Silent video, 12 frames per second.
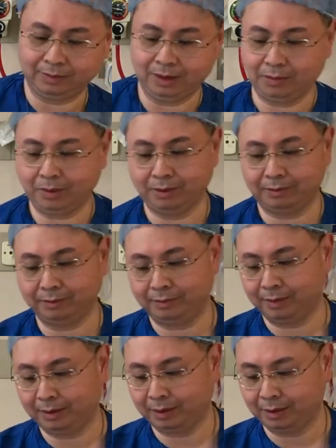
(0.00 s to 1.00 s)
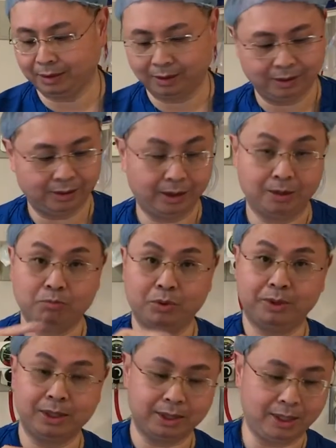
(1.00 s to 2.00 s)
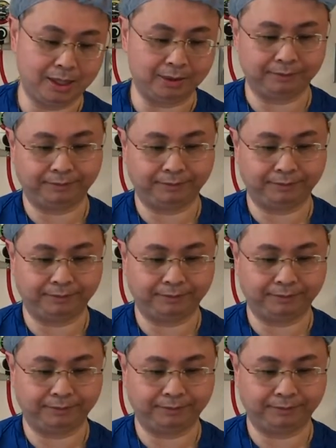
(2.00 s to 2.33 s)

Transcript: And we can put this on.